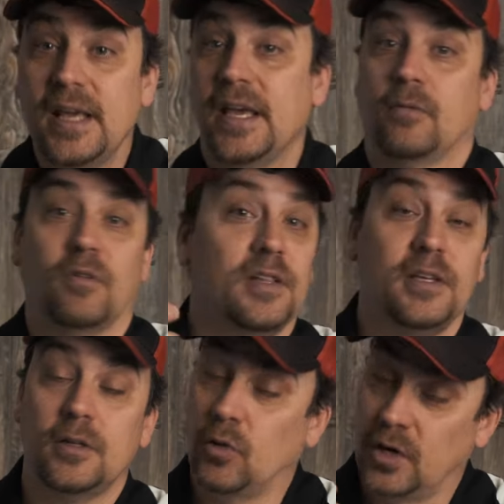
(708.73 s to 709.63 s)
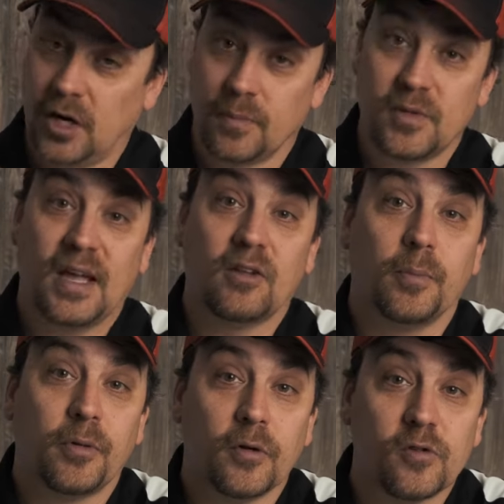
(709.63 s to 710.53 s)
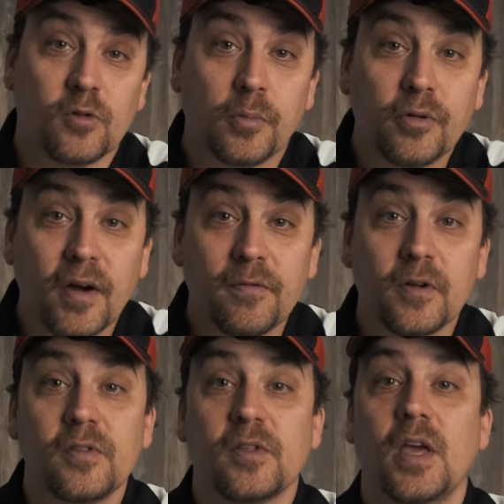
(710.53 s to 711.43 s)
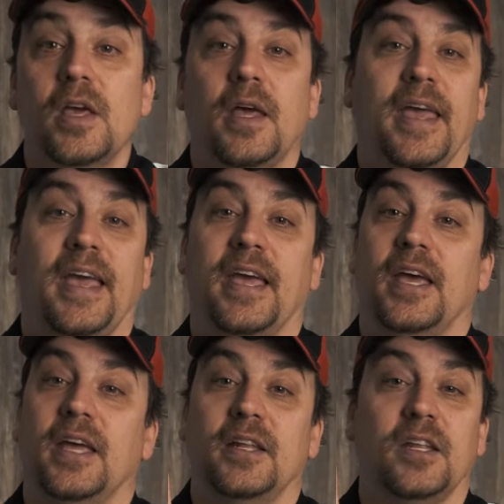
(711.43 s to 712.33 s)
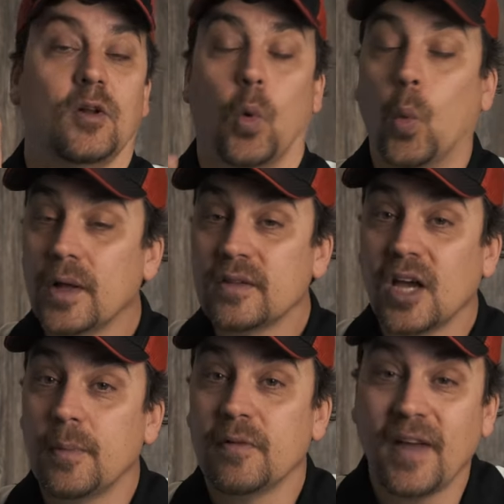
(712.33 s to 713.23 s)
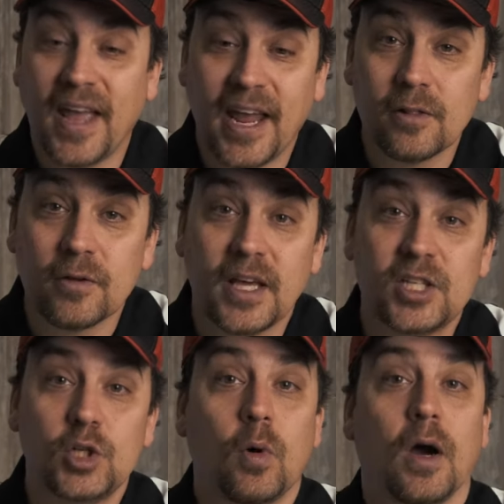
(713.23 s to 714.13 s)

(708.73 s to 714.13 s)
And really, you know, it comes down to personal preference and, you know, what type of angler that you